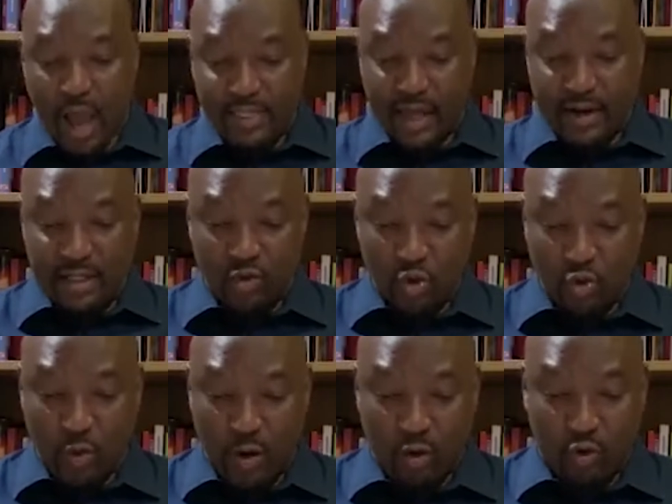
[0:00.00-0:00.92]
that is
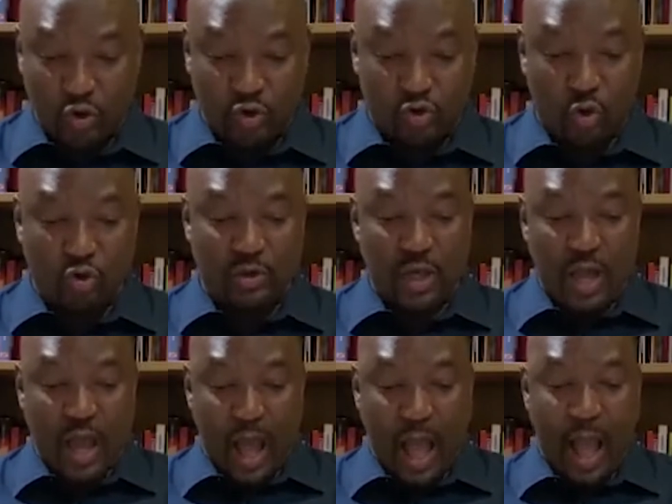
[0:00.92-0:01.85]
not well controlled.
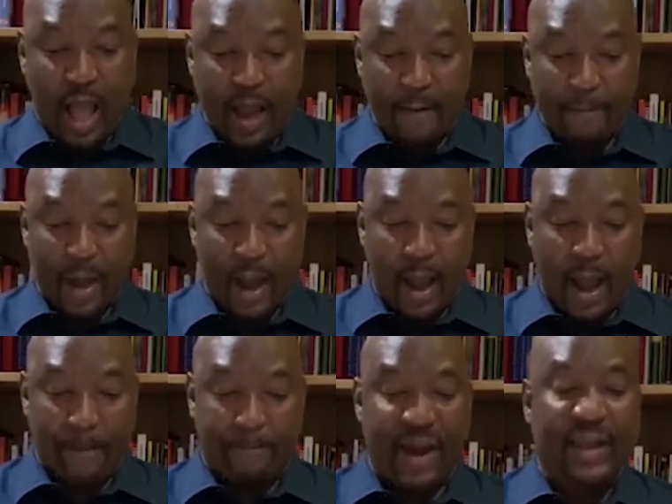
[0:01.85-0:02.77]

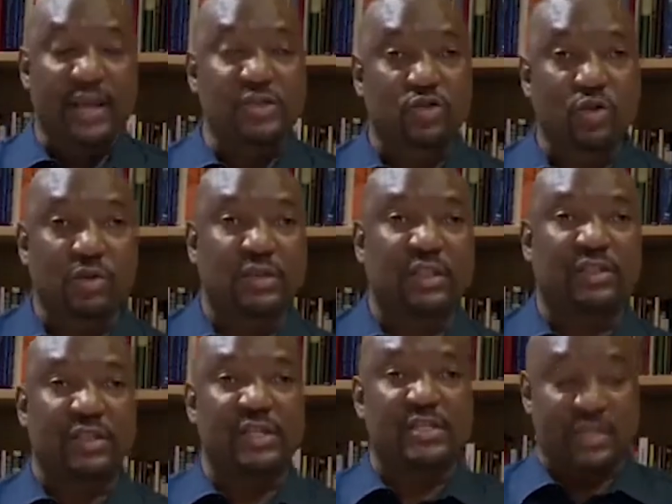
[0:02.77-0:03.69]
Parkinson's
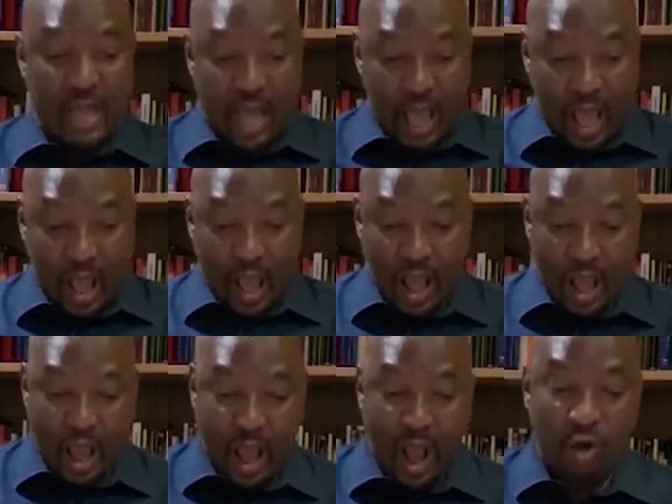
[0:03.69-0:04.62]
disease,
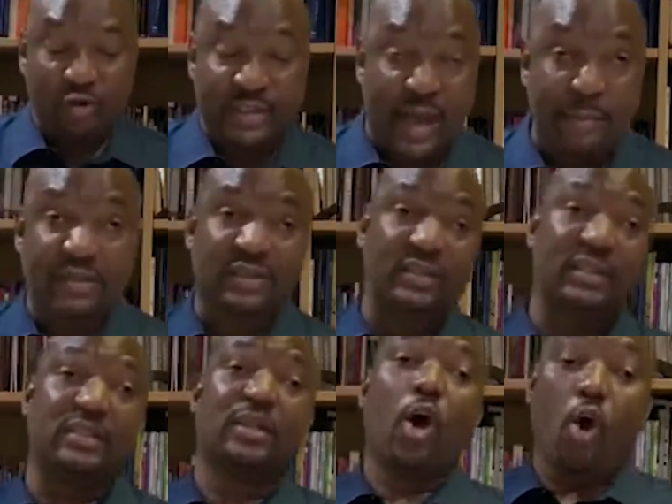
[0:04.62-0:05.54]
Alzheimer's
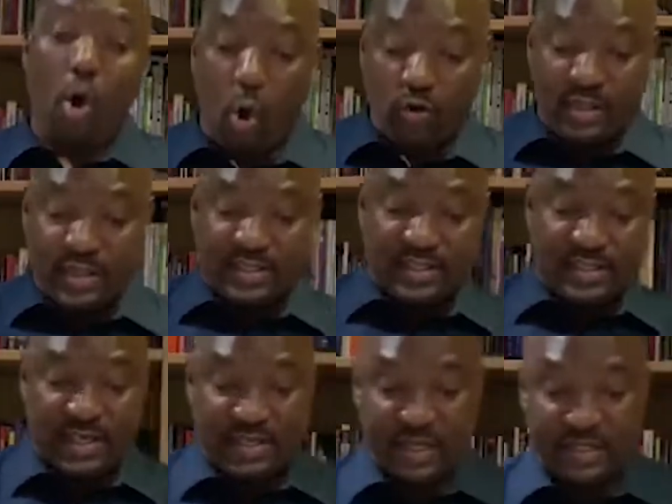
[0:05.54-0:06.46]
disease. All these
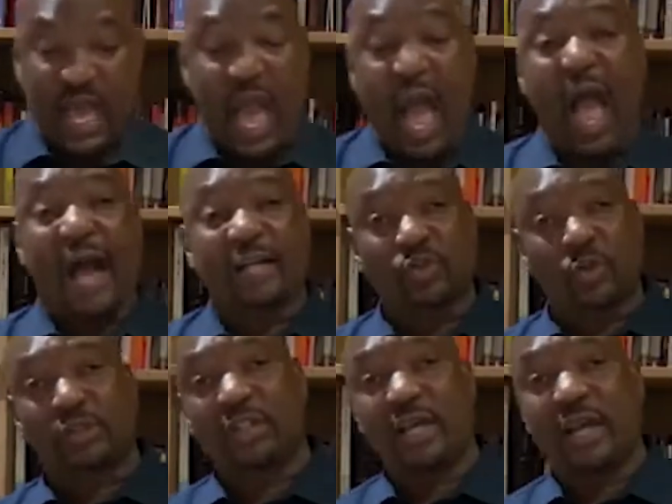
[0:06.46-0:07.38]
diseases are
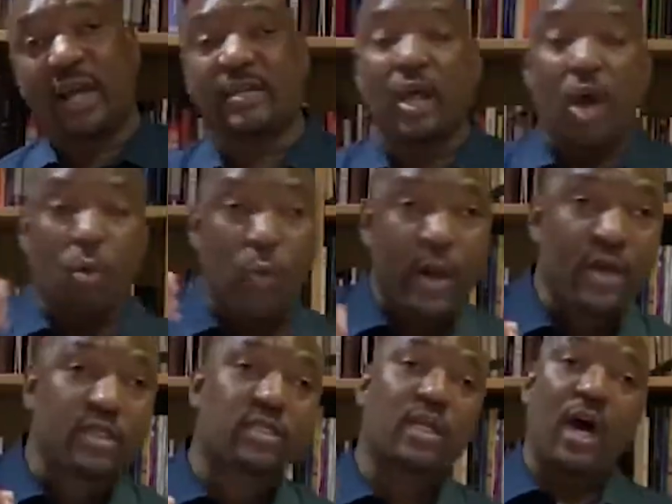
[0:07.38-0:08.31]
associated
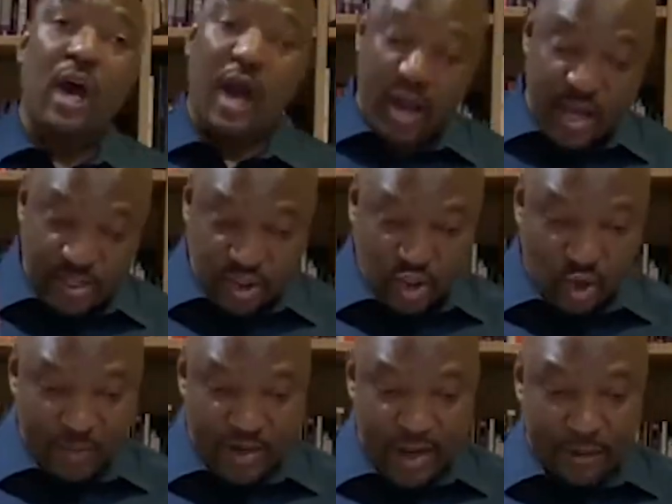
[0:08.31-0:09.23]
with
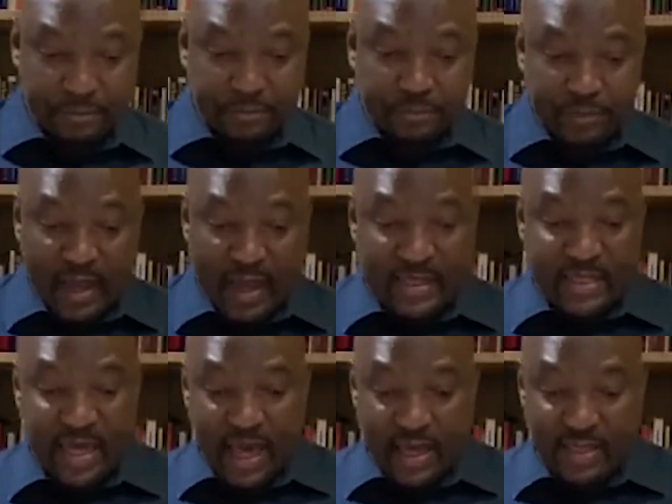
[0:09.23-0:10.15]
insomnia.
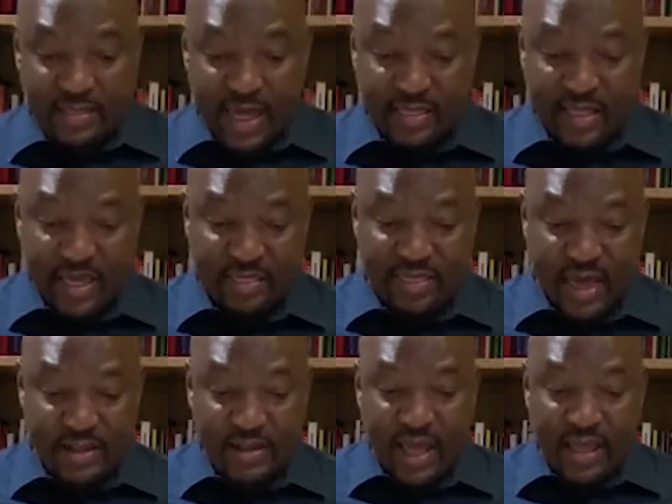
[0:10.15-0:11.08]
And
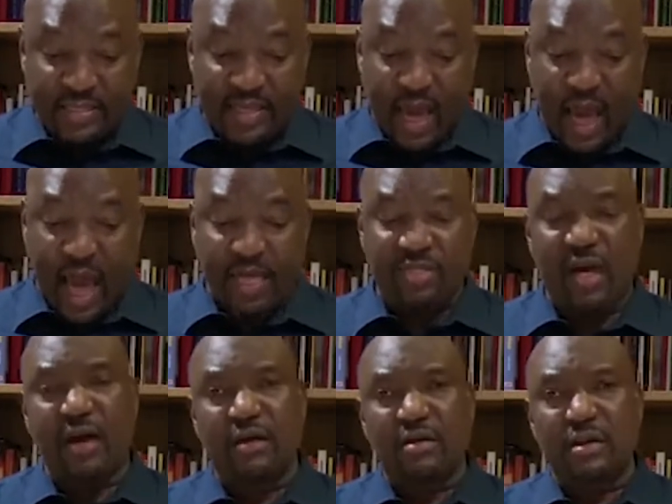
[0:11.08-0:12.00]
then there are
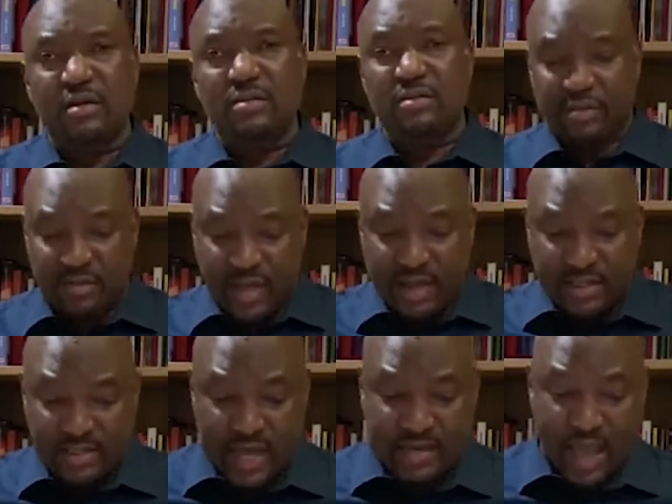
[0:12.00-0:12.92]
other
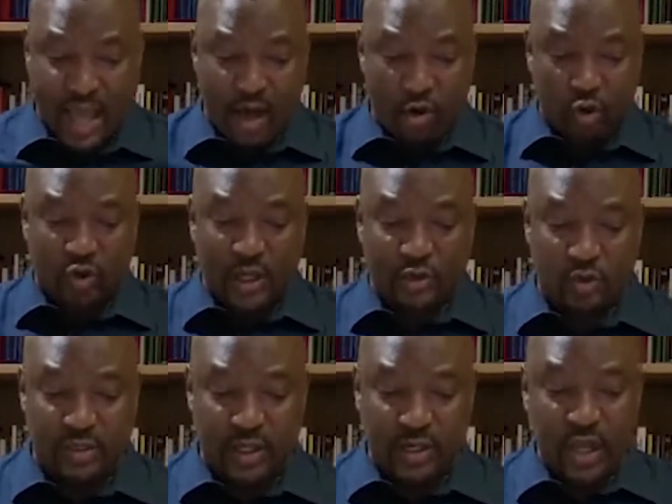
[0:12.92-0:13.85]
things that are also
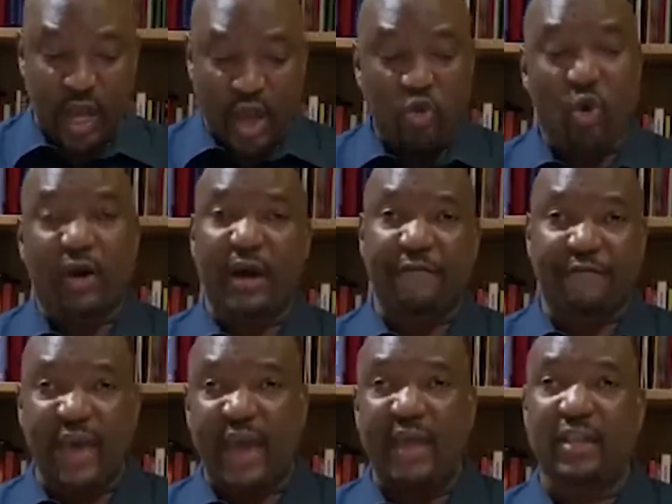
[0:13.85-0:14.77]
associated: your
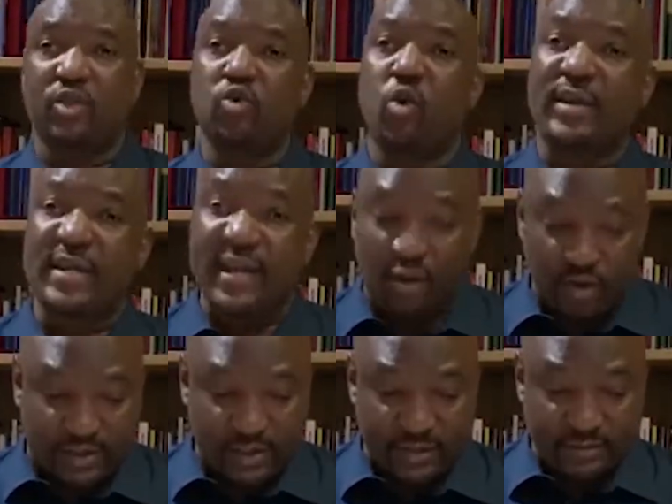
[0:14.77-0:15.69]
caffeine, your
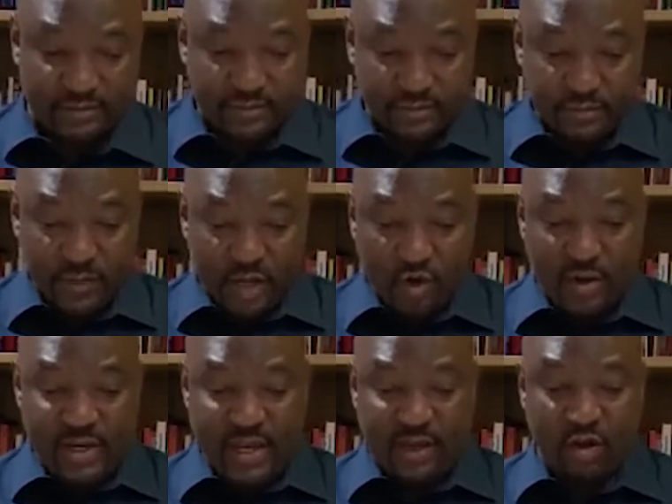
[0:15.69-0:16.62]
nicotine,
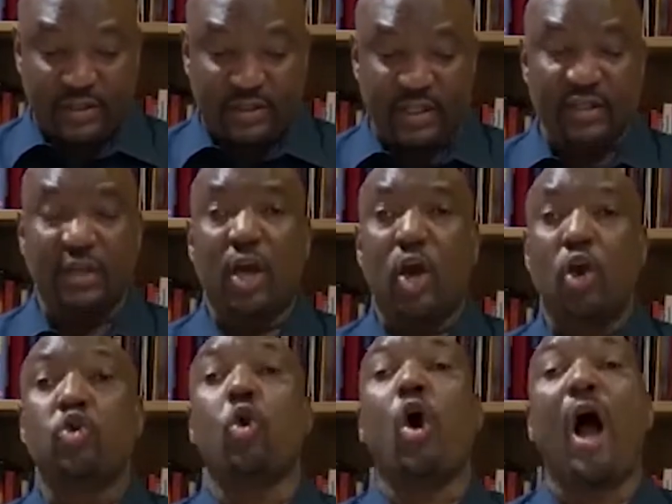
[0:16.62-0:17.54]

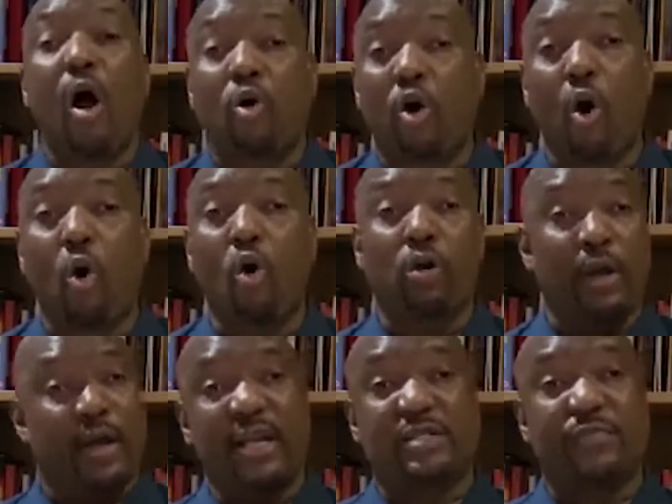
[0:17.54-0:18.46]
your
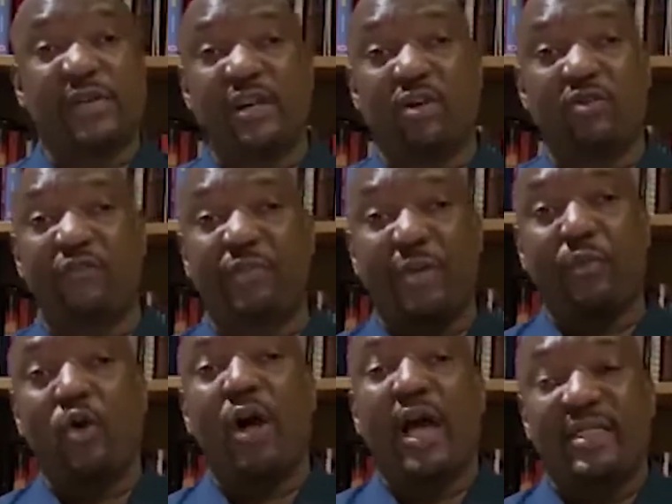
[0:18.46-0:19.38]
alcohol. Especially a lot of
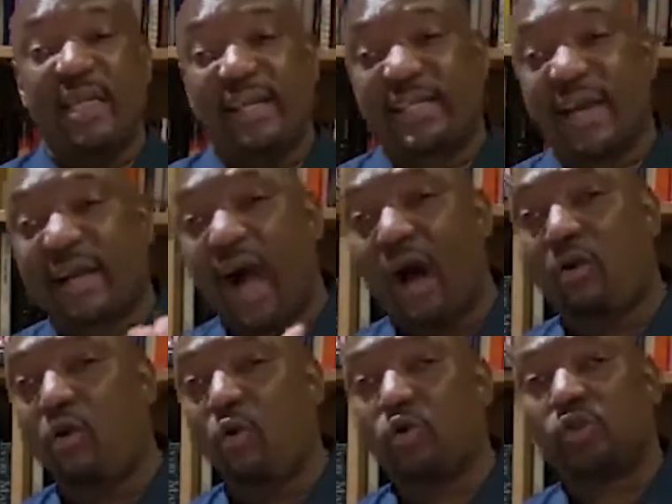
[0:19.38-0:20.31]
people, they take
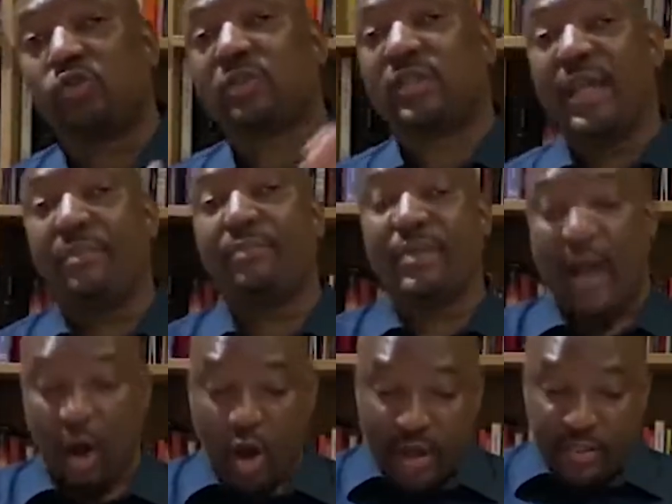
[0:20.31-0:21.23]
alcohol to sleep.
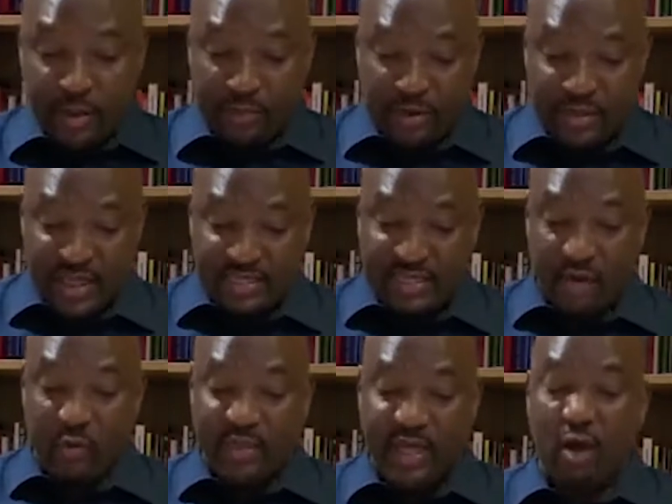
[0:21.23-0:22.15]
Now, the
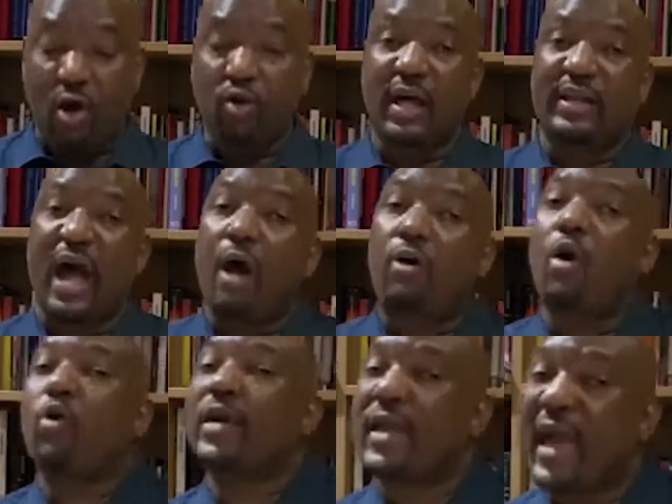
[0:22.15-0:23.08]
thing with alcohol, that
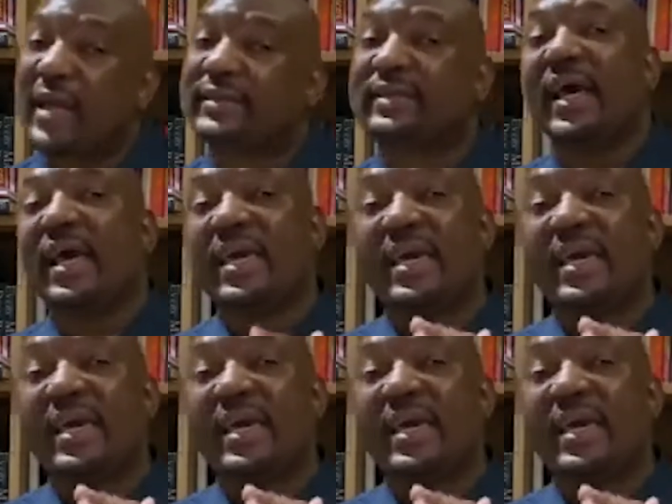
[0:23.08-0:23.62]
alcohol, yes,